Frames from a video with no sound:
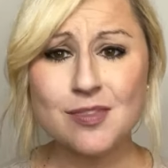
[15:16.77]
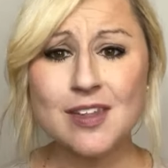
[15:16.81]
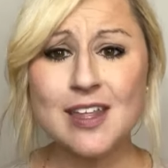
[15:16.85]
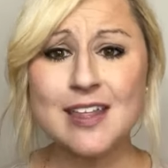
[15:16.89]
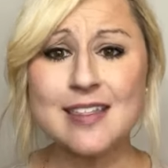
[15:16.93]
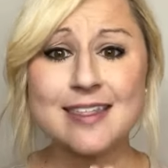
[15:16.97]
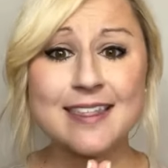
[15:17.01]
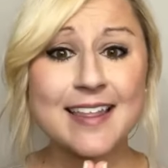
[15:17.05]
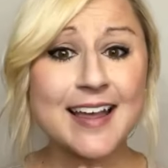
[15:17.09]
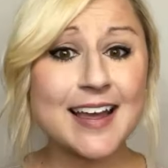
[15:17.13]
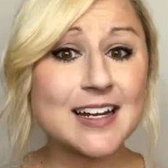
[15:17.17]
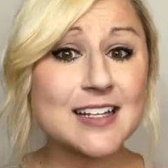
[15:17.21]

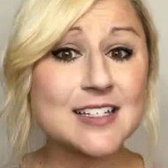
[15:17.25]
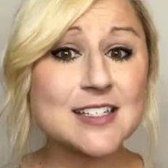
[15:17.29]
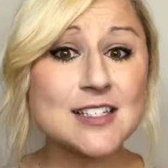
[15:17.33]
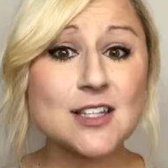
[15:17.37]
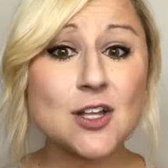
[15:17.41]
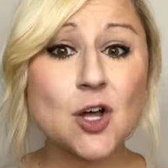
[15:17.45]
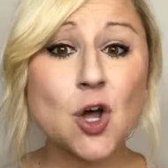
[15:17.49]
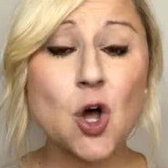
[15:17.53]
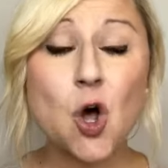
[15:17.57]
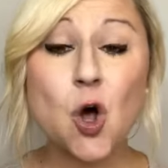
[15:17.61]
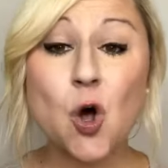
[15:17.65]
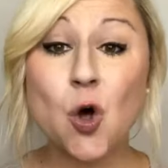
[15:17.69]
That is the
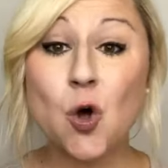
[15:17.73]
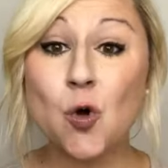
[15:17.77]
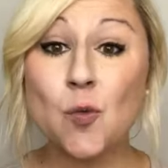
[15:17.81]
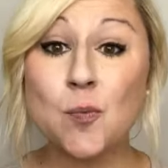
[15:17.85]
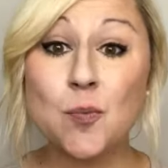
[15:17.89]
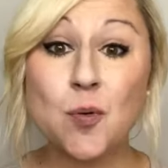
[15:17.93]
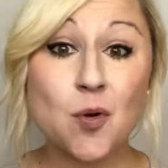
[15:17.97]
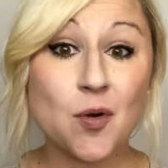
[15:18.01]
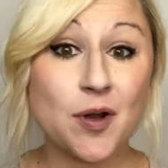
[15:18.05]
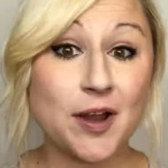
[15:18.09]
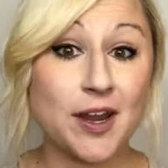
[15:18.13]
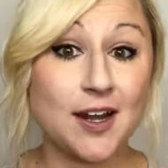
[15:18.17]
whole
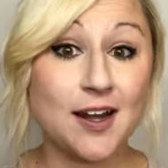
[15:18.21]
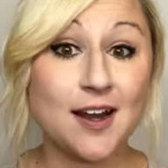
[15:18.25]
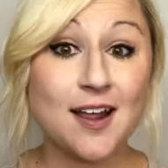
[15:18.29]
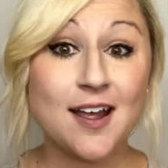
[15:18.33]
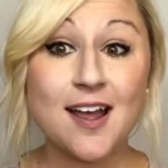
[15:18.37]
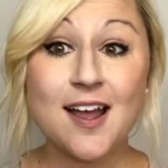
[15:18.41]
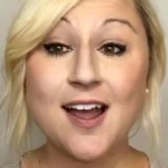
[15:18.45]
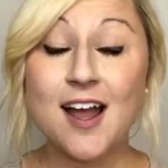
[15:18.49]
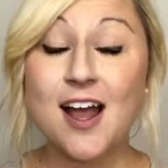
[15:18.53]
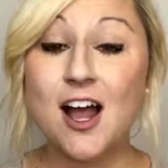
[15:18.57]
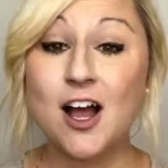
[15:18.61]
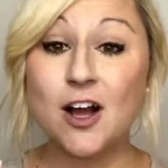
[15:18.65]
point
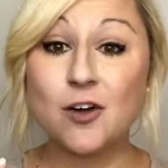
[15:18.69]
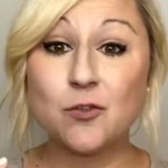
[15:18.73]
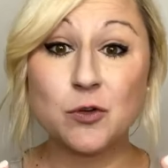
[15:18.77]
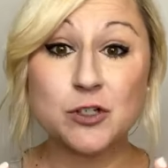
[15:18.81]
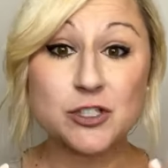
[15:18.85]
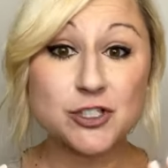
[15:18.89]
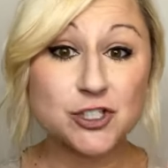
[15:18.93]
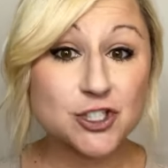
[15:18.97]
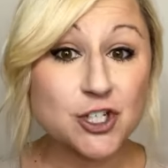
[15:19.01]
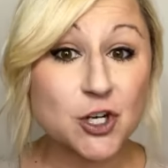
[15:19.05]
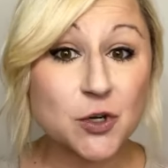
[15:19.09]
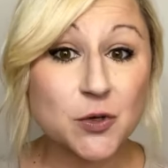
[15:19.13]
of what
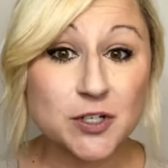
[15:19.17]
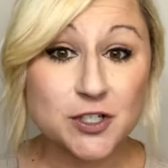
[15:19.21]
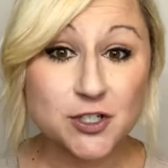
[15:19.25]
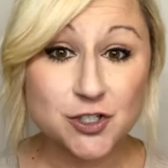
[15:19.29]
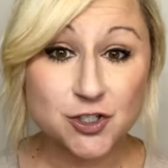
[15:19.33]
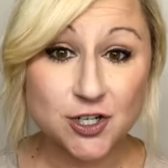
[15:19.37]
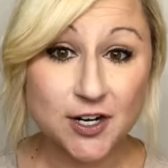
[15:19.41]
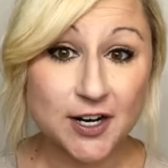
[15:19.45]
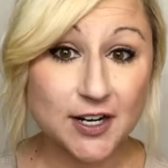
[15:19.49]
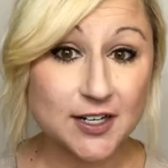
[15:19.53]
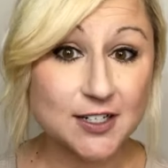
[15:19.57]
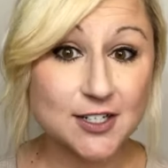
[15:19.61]
Showit is
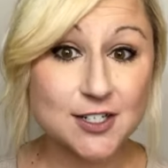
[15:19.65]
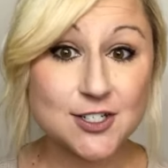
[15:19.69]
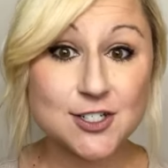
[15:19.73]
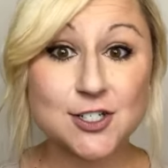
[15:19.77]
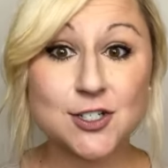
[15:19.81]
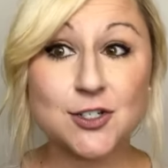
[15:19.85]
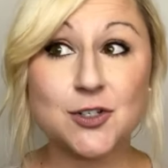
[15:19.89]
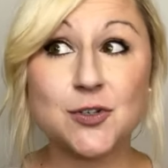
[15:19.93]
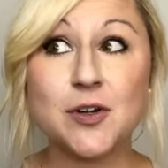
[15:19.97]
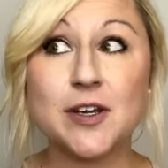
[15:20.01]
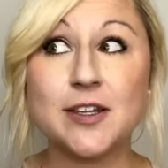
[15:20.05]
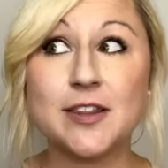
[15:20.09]
trying to
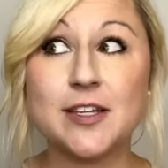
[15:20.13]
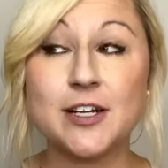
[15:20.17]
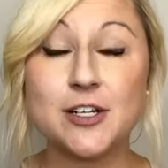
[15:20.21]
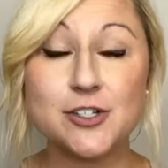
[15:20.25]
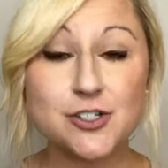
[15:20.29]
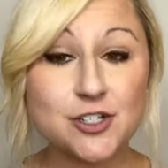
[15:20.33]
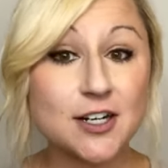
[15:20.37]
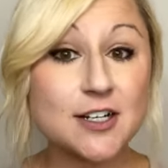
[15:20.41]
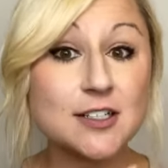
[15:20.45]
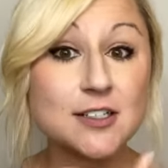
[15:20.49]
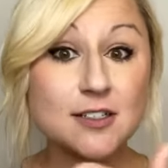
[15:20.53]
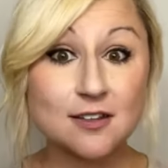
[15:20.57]
do, and they're
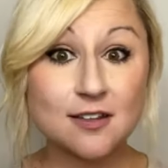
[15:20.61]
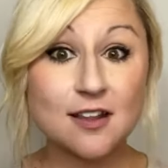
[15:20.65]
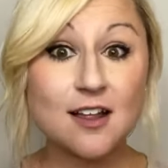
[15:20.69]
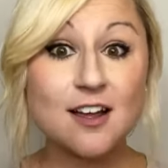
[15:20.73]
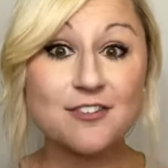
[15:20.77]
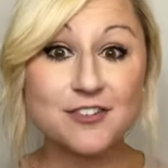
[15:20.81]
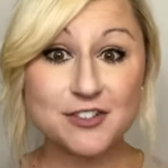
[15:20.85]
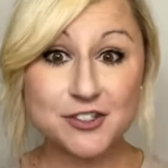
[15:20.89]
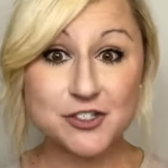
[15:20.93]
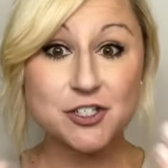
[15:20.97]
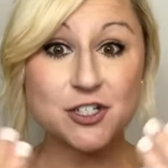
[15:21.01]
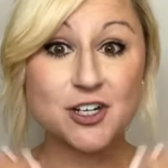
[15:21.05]
trying to love
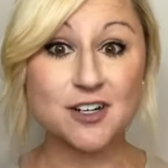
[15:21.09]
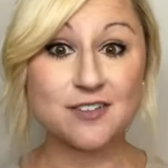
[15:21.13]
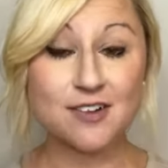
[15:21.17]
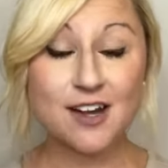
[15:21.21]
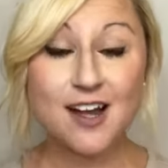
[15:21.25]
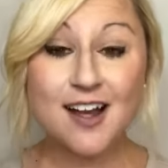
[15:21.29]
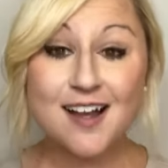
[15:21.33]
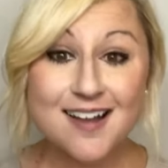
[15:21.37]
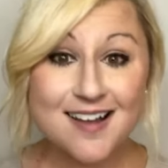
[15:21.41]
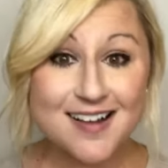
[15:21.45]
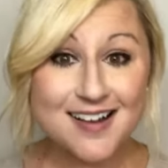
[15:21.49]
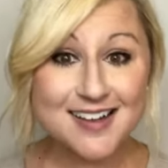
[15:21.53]
and serve
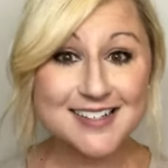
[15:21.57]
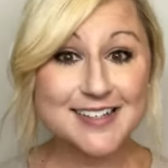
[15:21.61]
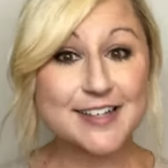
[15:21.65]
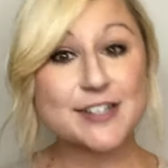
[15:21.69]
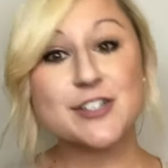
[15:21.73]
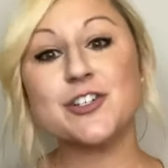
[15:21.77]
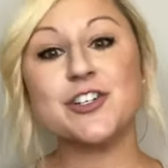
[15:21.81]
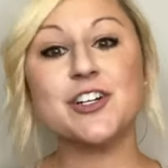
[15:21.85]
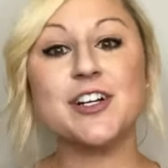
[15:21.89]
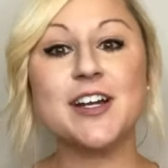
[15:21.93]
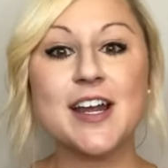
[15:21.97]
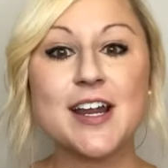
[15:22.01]
us as
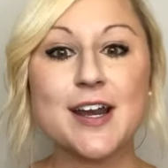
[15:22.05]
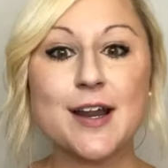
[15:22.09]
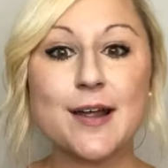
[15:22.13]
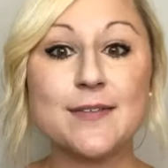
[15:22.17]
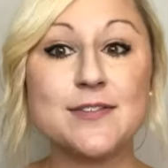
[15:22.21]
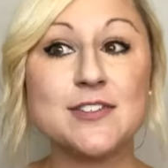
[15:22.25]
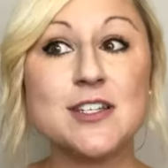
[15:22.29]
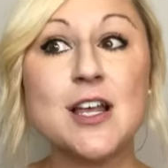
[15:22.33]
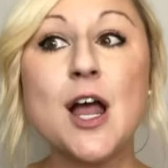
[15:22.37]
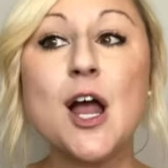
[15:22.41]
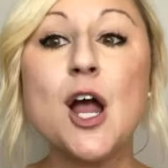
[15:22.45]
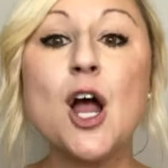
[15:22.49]

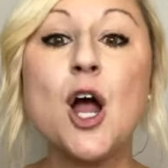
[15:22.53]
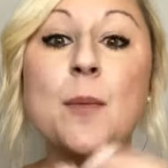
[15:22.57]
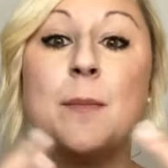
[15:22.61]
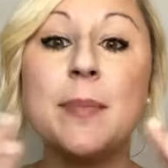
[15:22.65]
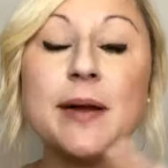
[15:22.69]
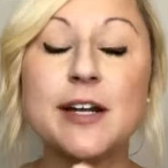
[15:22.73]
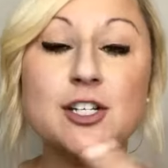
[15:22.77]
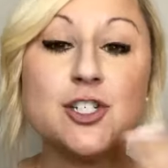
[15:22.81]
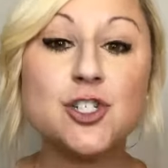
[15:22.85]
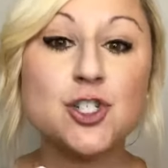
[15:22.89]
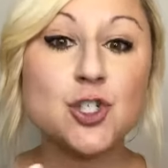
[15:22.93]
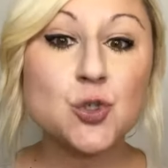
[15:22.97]
creatives
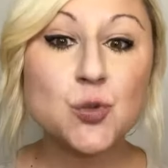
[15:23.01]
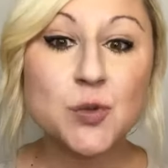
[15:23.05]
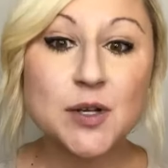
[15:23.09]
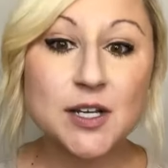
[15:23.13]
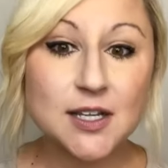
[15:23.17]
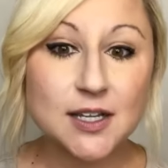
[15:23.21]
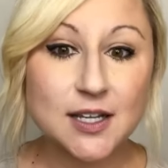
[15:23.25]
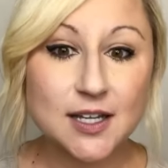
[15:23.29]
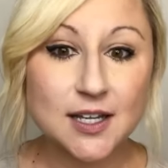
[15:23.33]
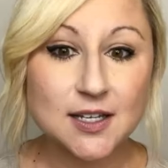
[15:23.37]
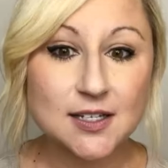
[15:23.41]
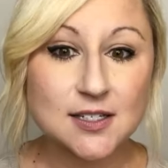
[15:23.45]
by doing
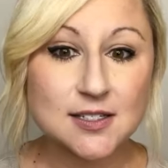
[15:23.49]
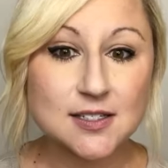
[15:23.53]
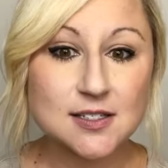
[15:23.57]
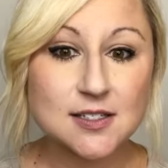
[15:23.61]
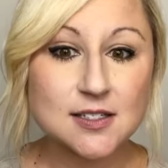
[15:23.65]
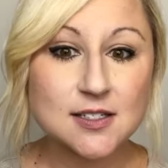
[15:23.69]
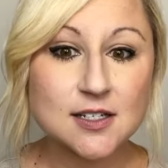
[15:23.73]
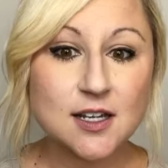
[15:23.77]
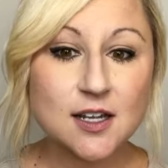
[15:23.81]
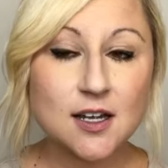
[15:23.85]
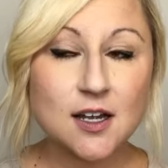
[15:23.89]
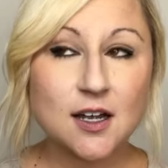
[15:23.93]

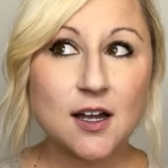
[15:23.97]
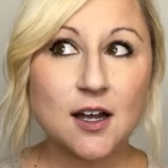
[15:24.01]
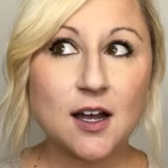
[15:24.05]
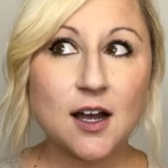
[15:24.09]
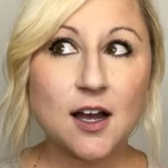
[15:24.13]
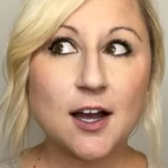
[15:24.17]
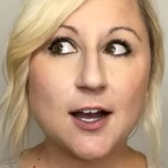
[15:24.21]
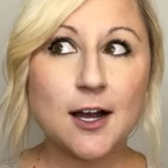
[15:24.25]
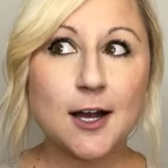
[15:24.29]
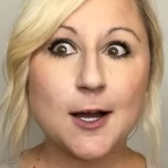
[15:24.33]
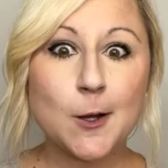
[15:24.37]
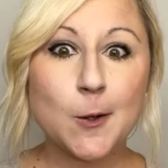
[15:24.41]
this
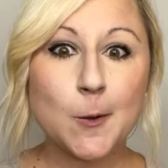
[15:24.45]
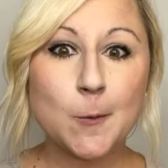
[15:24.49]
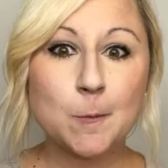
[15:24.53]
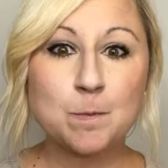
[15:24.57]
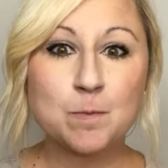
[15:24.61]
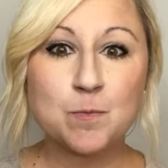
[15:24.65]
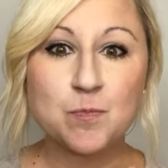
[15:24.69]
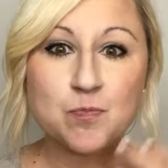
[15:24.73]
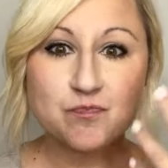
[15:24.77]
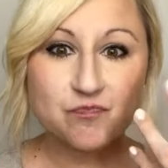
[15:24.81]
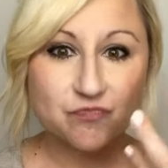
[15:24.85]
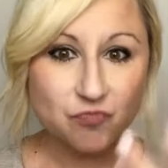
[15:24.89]

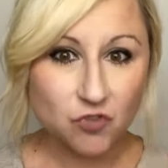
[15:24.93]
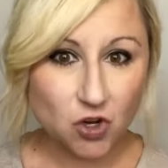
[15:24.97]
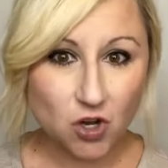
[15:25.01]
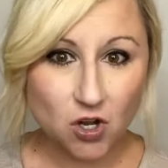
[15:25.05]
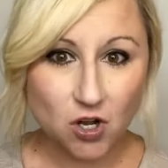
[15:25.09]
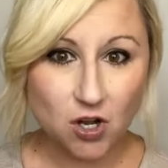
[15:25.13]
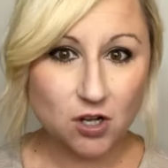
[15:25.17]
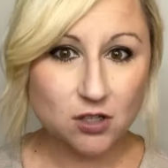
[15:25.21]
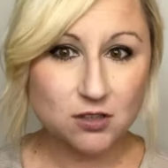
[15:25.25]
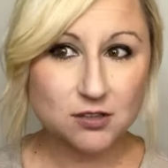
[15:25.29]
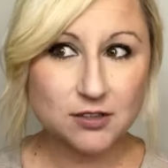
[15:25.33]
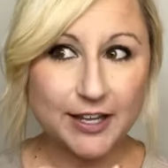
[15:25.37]

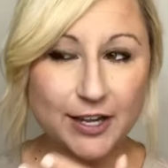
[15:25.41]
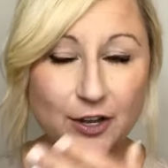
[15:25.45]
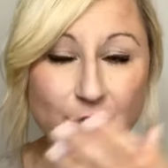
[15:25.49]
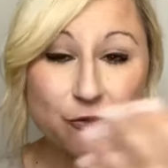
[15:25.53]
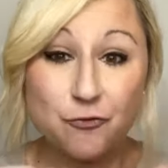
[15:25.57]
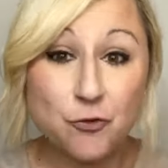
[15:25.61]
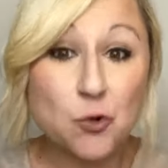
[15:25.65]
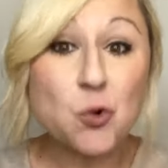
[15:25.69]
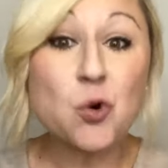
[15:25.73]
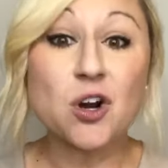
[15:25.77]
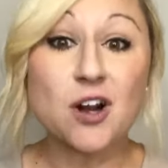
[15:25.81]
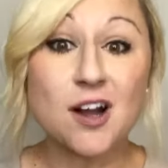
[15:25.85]
like
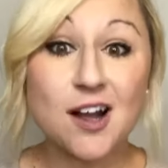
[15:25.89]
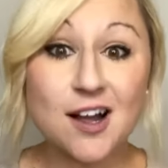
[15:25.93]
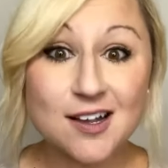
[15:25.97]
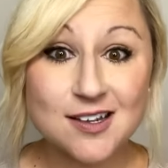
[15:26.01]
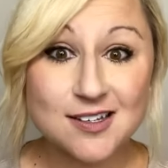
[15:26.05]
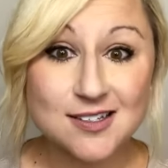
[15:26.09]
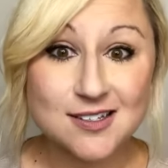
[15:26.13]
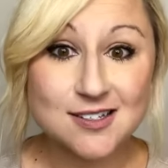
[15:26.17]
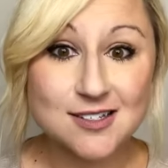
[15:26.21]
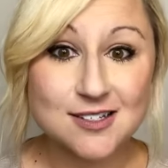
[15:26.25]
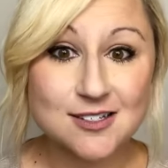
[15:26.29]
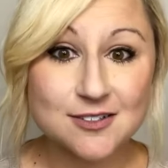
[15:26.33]
for
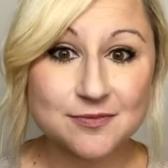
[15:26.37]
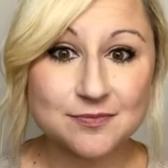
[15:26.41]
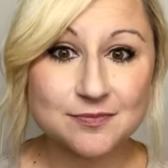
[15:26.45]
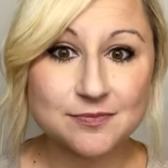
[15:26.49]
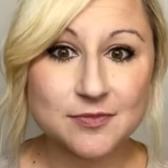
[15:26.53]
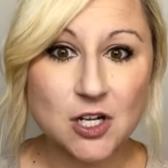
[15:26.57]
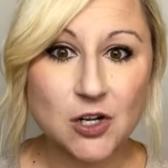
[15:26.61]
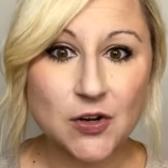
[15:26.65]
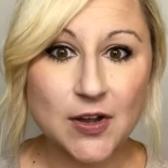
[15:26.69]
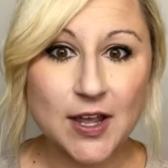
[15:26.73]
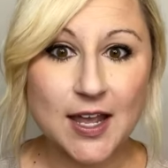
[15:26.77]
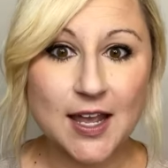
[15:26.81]
us,
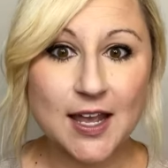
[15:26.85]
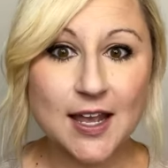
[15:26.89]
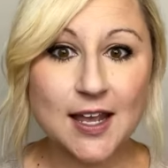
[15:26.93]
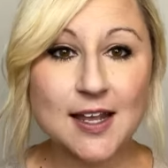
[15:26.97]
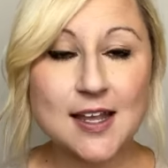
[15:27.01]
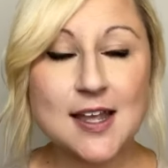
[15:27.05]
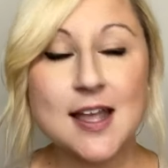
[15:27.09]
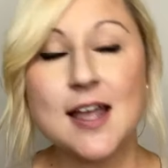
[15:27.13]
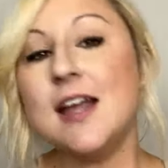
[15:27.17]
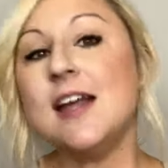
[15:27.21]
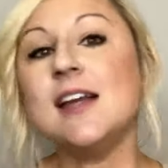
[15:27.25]
okay?